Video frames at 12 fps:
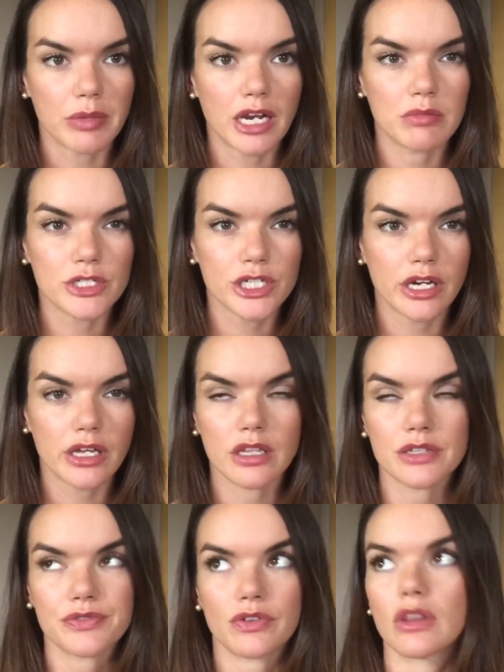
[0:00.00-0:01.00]
and I'm sharing
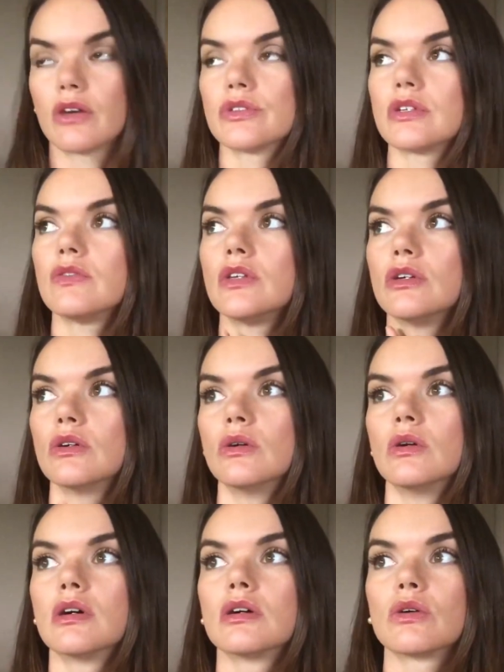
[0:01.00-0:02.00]
this for those of you